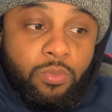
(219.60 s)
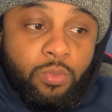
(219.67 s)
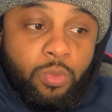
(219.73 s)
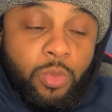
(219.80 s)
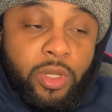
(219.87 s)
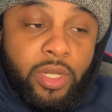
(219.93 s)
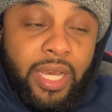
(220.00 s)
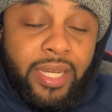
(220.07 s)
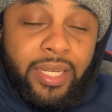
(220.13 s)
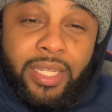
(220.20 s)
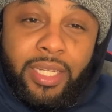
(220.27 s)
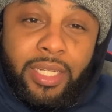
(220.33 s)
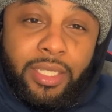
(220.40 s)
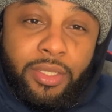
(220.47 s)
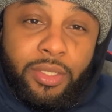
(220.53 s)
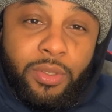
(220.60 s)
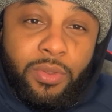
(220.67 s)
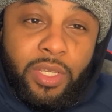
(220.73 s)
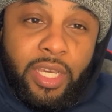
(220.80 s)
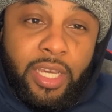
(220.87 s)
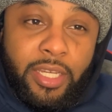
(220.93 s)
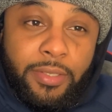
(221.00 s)
when I didn't do
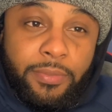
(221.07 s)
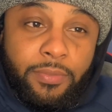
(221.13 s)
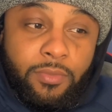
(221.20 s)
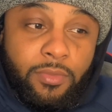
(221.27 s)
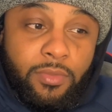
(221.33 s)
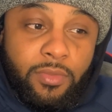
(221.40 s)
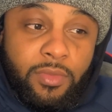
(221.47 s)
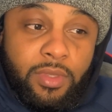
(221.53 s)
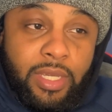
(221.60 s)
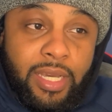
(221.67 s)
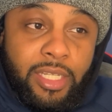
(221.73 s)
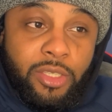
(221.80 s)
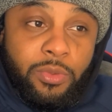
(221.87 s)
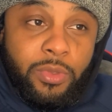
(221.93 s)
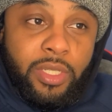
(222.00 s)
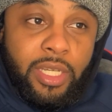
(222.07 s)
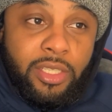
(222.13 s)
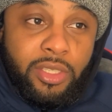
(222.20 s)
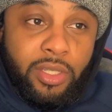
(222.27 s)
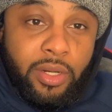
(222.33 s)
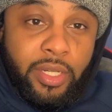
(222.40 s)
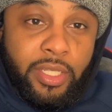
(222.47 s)
that, that's when I
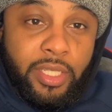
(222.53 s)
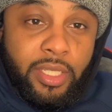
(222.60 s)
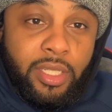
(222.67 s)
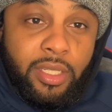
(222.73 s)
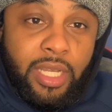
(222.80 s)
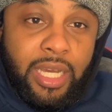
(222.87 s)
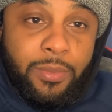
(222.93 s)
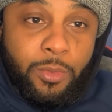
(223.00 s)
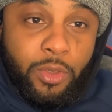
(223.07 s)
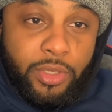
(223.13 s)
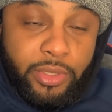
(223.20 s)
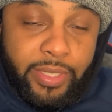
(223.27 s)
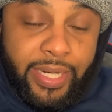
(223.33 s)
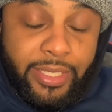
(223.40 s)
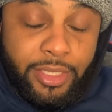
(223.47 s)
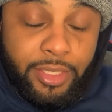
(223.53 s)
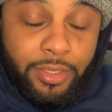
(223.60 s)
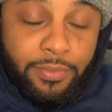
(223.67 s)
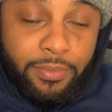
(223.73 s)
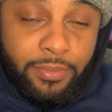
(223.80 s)
started getting a lot more traction.